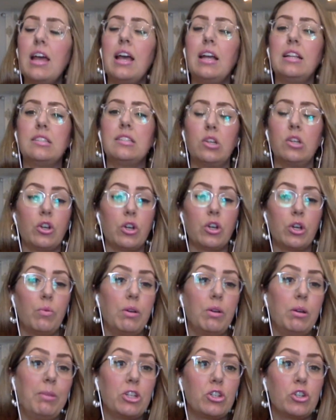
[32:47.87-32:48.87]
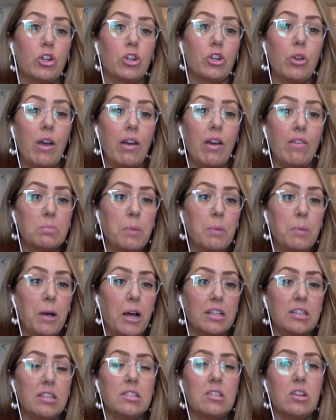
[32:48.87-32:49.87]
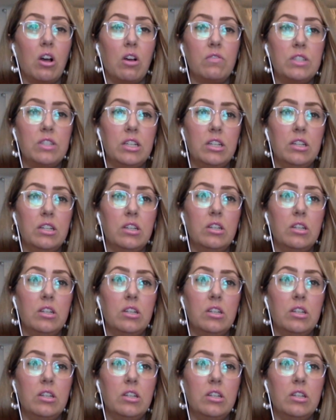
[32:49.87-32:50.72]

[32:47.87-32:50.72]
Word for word: And so you're going to want to make sure you have a spot because often